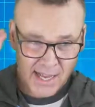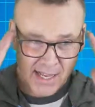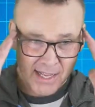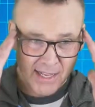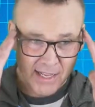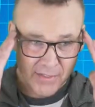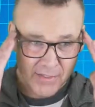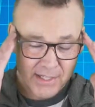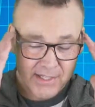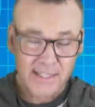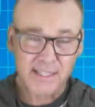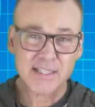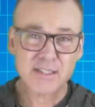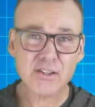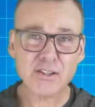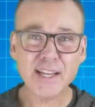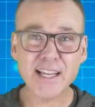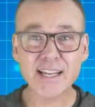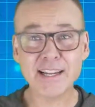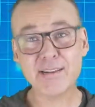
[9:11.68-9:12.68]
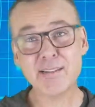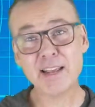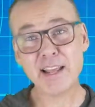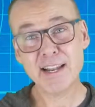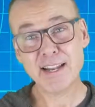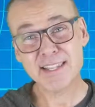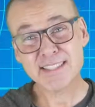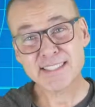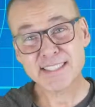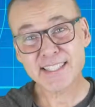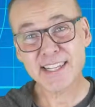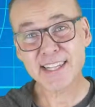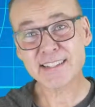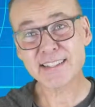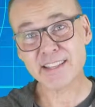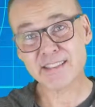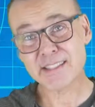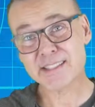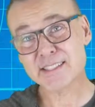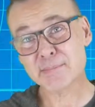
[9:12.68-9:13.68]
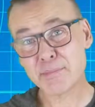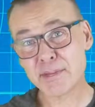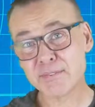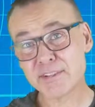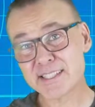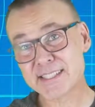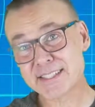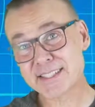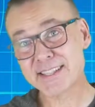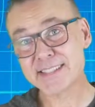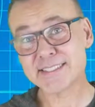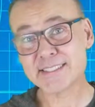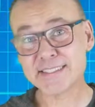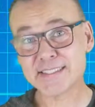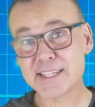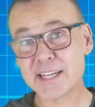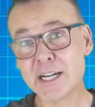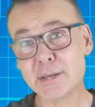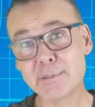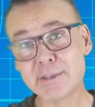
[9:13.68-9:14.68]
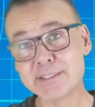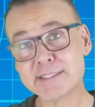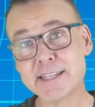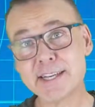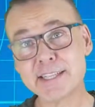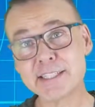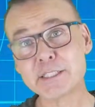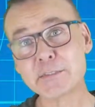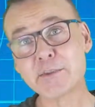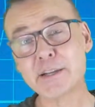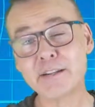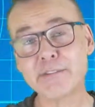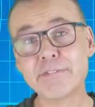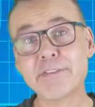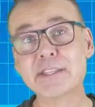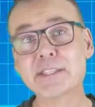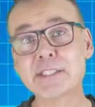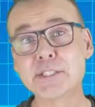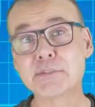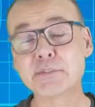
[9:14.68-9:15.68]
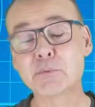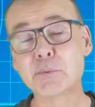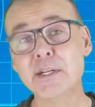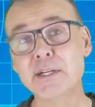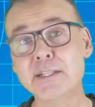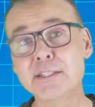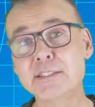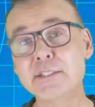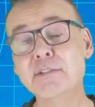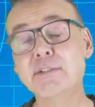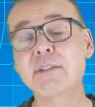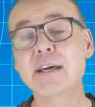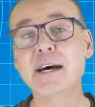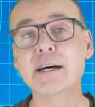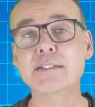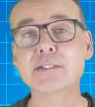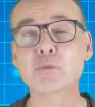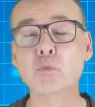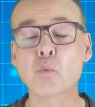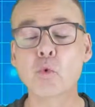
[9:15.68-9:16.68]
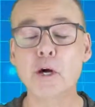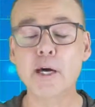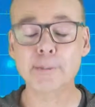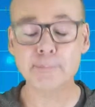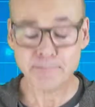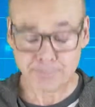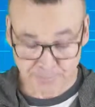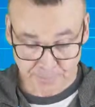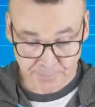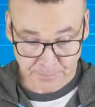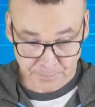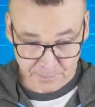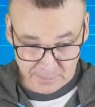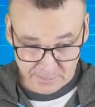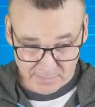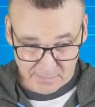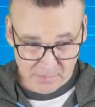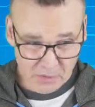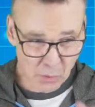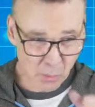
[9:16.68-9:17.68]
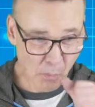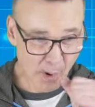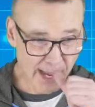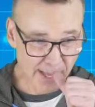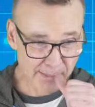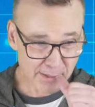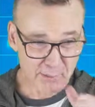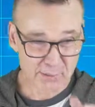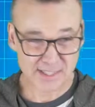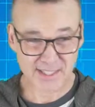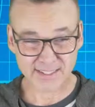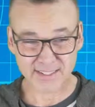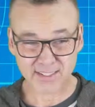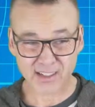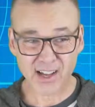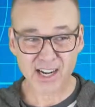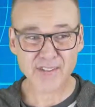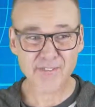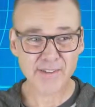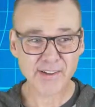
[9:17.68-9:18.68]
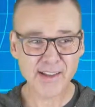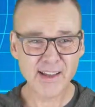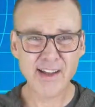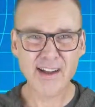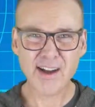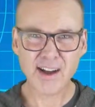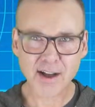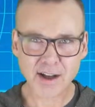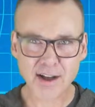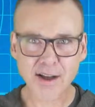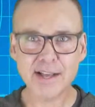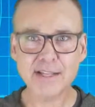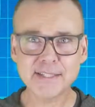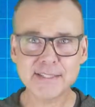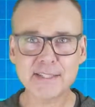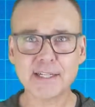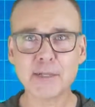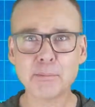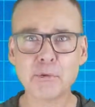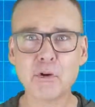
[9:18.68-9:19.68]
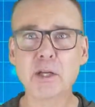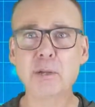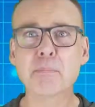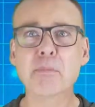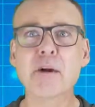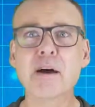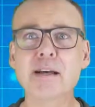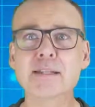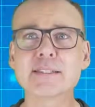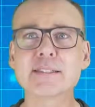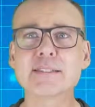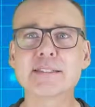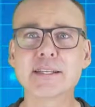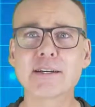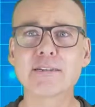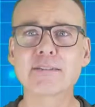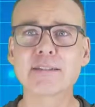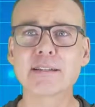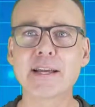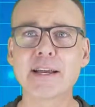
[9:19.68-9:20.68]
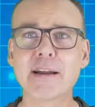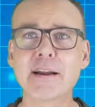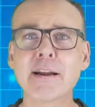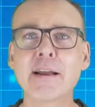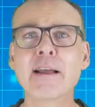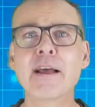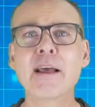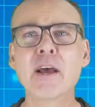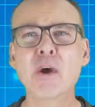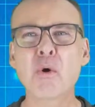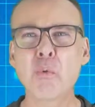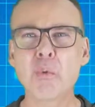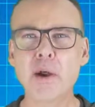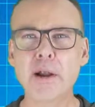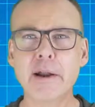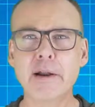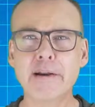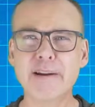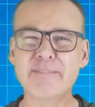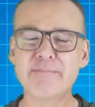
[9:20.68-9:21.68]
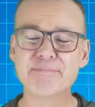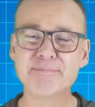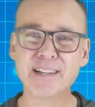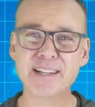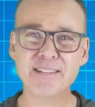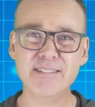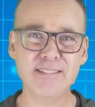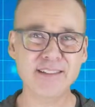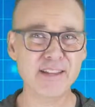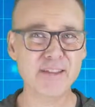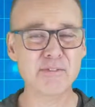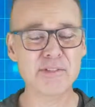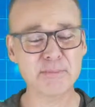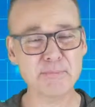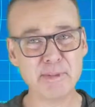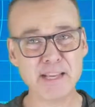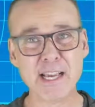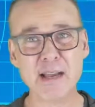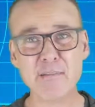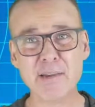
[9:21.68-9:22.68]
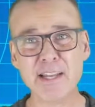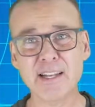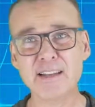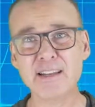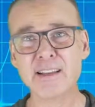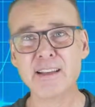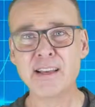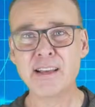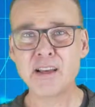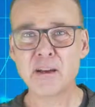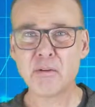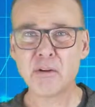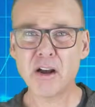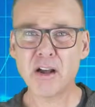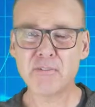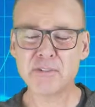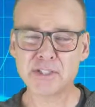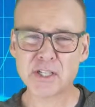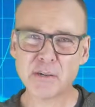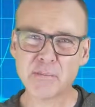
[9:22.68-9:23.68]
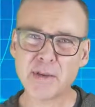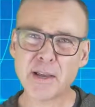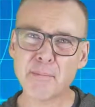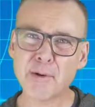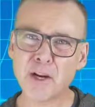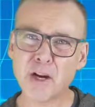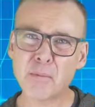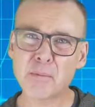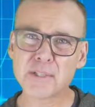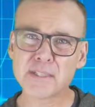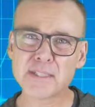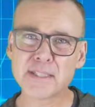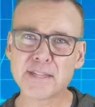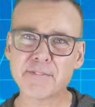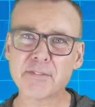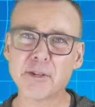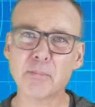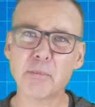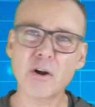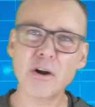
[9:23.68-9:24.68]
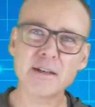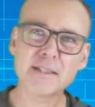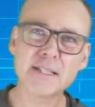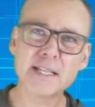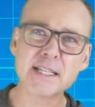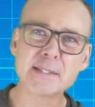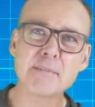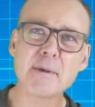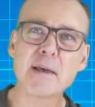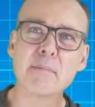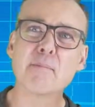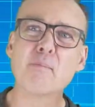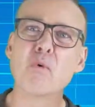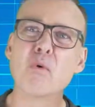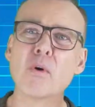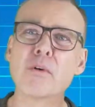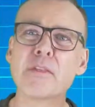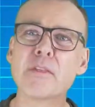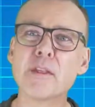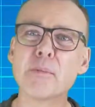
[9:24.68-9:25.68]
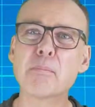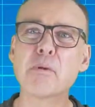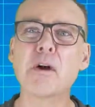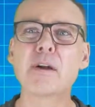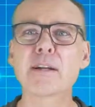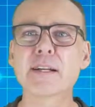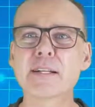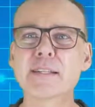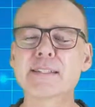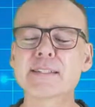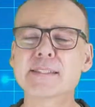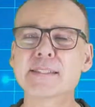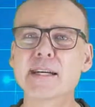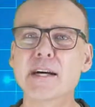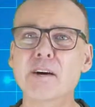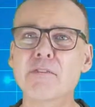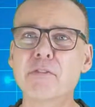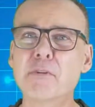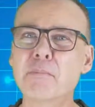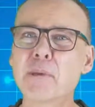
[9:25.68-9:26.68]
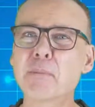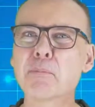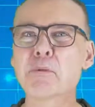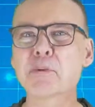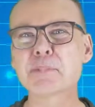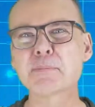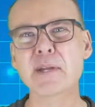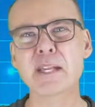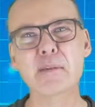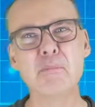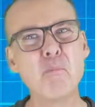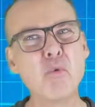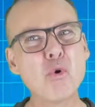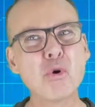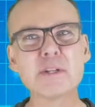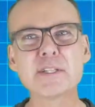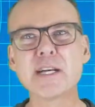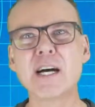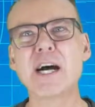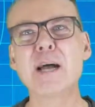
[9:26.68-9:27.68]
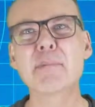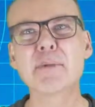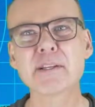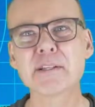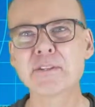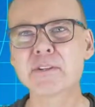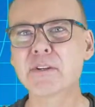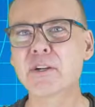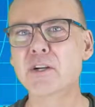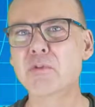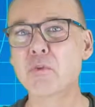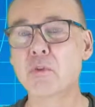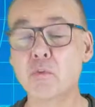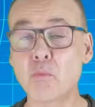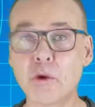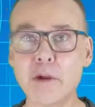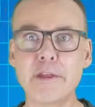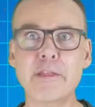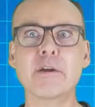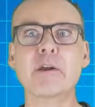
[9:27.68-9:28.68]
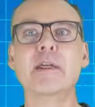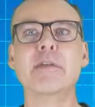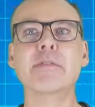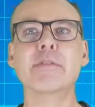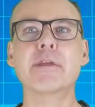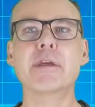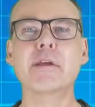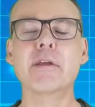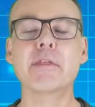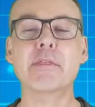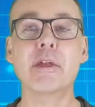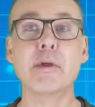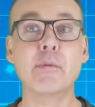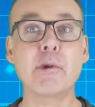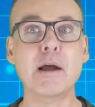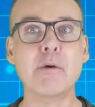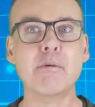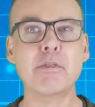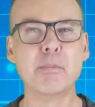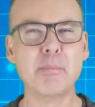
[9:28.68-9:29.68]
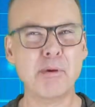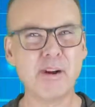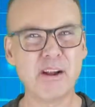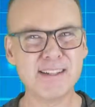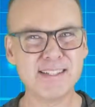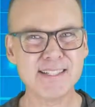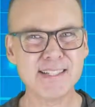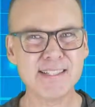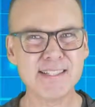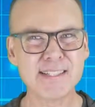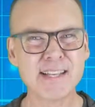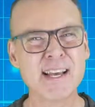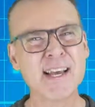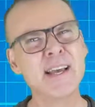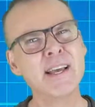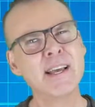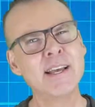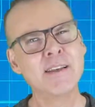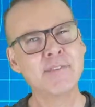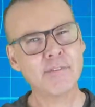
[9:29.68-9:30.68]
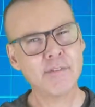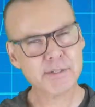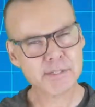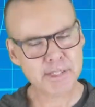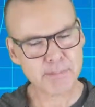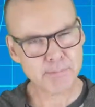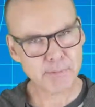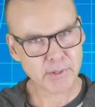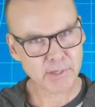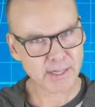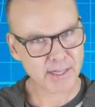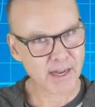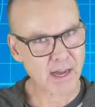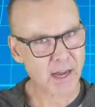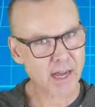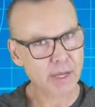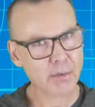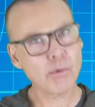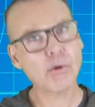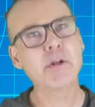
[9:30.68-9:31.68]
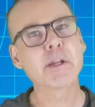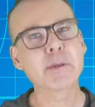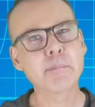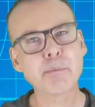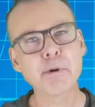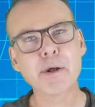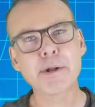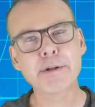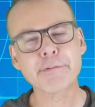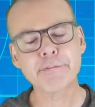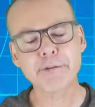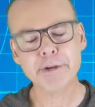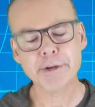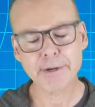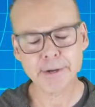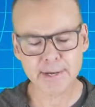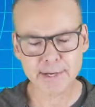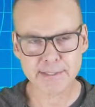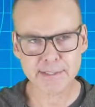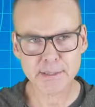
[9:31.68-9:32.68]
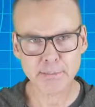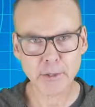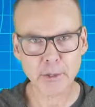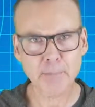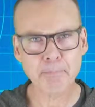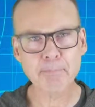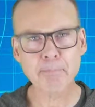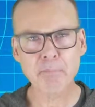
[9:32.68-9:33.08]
Now, this is looking at, and incidentally, this is a bit of a slice in time because the Agile Manifesto was written in 2001 when there was a lot of high ceremony process out there where it was becoming almost as if the process meant more than the product itself, and people were spending more time concerned with where they were at with the process versus building high quality product for your customer.